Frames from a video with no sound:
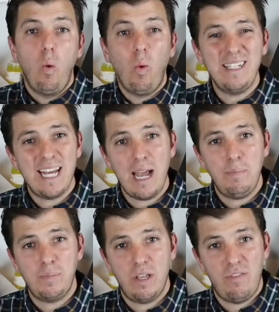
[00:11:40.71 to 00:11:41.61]
what
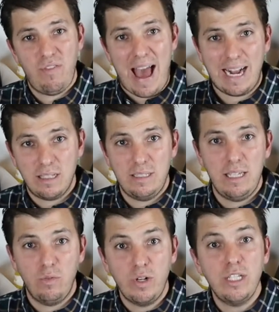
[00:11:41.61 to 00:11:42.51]
types of
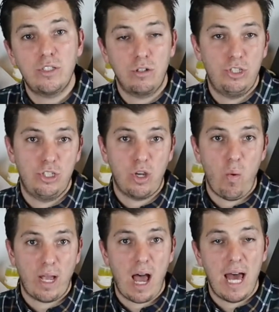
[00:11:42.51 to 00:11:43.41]
faculty research is
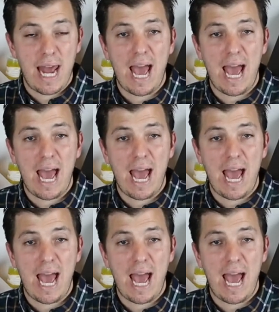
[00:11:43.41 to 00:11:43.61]
going on